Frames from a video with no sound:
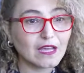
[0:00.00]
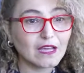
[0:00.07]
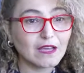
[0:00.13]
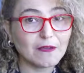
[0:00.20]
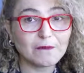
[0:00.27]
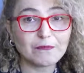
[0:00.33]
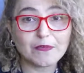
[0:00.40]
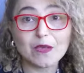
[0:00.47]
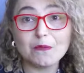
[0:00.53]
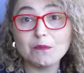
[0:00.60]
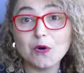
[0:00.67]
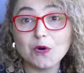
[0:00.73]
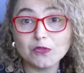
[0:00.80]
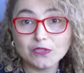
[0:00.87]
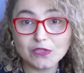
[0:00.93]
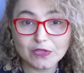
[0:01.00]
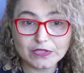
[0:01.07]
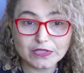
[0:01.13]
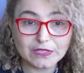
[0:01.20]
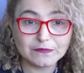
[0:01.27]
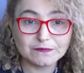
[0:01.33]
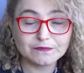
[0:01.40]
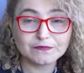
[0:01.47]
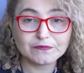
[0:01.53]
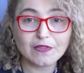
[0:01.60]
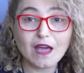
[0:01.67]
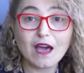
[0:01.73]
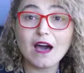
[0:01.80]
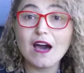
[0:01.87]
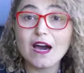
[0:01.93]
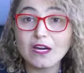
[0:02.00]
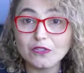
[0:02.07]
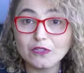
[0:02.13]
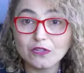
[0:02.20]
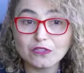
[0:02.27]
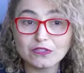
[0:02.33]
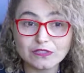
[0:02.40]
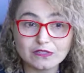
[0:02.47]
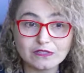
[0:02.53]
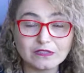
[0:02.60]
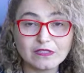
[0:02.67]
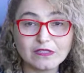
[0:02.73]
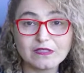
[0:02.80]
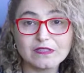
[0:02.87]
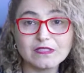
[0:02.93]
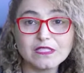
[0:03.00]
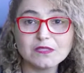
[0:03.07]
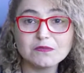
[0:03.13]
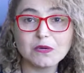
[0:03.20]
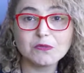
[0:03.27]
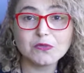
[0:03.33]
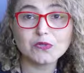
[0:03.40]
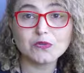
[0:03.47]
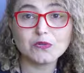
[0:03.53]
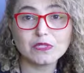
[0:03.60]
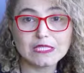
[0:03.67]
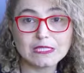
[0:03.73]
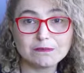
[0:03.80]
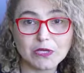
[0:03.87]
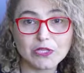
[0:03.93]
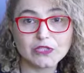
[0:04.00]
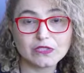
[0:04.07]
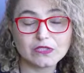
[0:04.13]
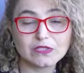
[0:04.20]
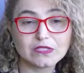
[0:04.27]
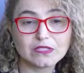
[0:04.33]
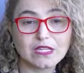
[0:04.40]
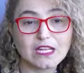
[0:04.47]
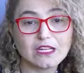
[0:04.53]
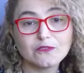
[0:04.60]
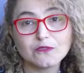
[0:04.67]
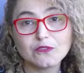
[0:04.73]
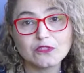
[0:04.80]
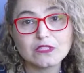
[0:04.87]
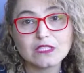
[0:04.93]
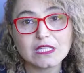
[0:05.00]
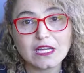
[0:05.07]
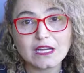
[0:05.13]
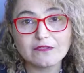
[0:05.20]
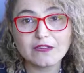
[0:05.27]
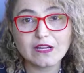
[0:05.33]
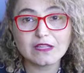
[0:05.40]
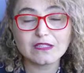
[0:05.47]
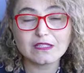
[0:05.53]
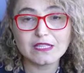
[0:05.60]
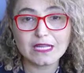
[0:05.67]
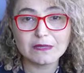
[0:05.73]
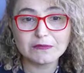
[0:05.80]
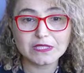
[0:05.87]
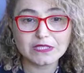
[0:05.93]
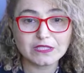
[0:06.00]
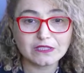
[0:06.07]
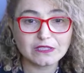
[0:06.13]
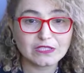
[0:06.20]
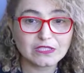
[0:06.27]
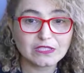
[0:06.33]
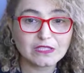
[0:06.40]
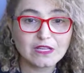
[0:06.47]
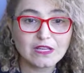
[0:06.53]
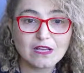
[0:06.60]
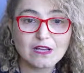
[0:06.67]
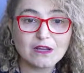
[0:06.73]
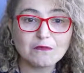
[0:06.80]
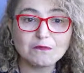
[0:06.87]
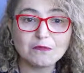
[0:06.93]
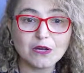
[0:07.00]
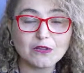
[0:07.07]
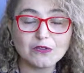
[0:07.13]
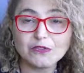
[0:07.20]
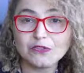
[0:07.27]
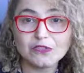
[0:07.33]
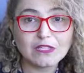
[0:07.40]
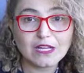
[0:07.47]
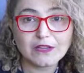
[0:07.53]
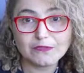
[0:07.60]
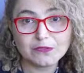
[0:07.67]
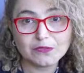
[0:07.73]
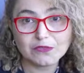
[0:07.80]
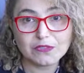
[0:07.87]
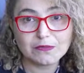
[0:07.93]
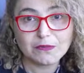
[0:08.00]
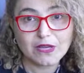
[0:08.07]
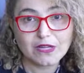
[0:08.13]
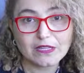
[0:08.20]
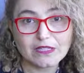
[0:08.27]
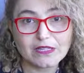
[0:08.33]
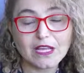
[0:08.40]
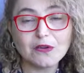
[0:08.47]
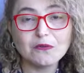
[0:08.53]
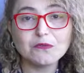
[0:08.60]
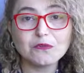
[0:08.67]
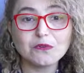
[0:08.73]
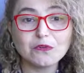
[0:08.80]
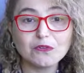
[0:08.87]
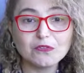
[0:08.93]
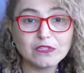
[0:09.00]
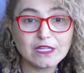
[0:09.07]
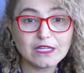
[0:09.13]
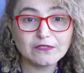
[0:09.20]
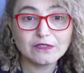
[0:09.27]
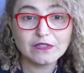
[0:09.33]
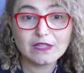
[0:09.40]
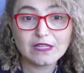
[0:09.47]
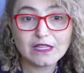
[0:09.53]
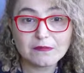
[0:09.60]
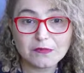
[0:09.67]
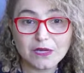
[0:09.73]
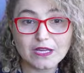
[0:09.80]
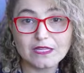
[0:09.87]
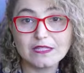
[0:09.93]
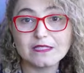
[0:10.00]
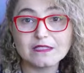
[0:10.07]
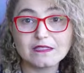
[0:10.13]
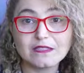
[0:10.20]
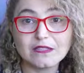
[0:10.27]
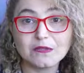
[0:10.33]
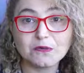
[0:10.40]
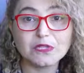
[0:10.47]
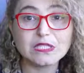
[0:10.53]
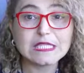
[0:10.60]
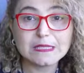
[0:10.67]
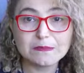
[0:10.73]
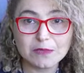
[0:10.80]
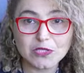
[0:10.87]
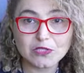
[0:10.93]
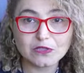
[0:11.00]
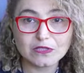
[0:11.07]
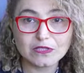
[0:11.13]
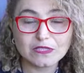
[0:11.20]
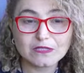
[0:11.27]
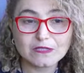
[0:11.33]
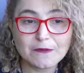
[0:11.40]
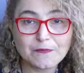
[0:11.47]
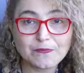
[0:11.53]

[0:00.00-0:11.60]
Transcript: a bone doctor, a heart doctor. This is what we call a specialist. And of course, they have other names in English, but you don't have to worry about it now. All you have to think about is the word specialist.